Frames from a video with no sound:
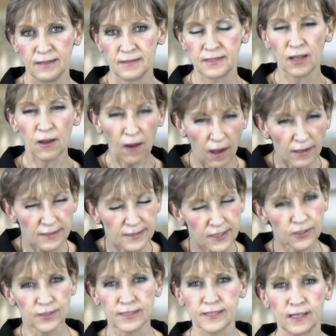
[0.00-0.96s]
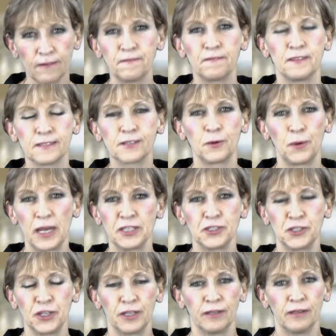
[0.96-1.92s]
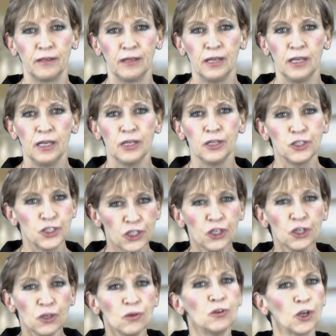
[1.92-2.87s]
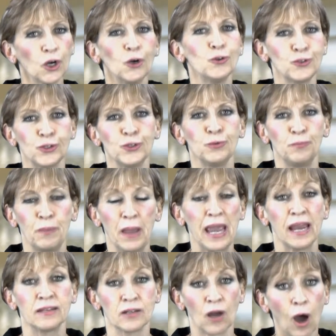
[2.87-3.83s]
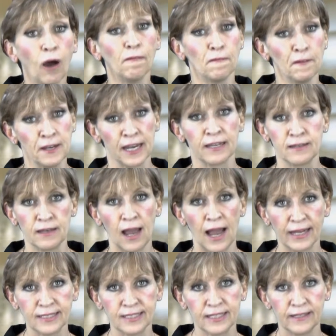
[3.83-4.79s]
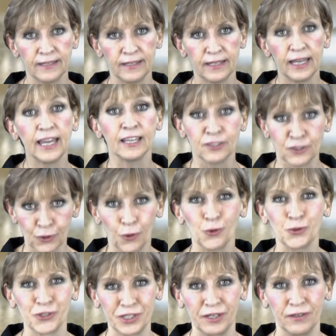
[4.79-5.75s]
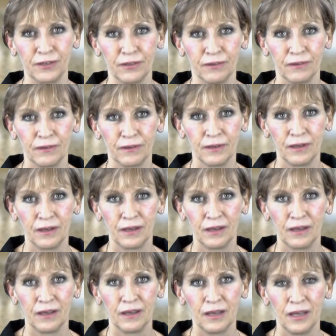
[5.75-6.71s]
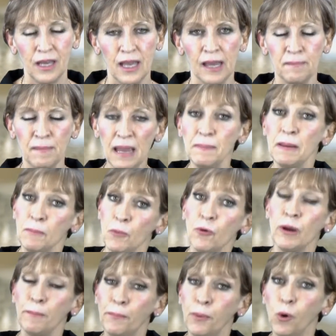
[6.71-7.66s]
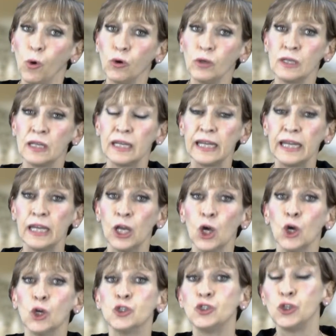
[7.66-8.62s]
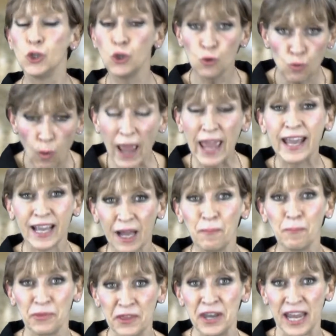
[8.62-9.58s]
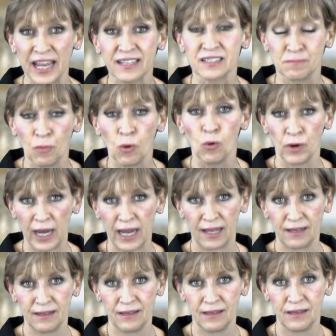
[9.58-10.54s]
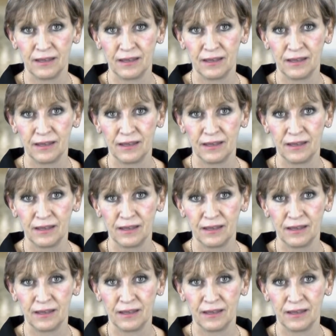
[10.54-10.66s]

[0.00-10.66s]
So ask yourself this question. Do you go to bed often at night exhausted? And maybe more importantly, do you wake up the next morning